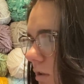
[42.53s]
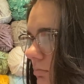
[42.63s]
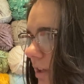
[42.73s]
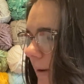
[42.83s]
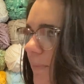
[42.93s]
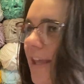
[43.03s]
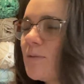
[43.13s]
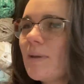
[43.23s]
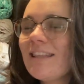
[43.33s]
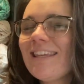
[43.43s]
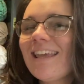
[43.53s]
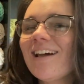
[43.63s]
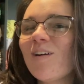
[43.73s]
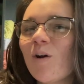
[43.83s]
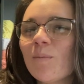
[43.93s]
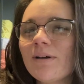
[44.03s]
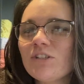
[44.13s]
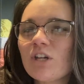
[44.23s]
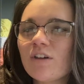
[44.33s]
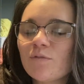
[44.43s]
Yeah. It's mainly a whole
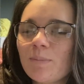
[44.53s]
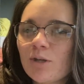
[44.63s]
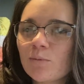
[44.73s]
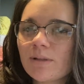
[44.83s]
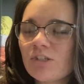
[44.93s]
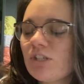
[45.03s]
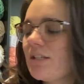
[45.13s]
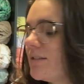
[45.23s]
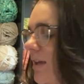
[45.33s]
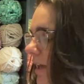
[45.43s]
bunch of bigger plushies.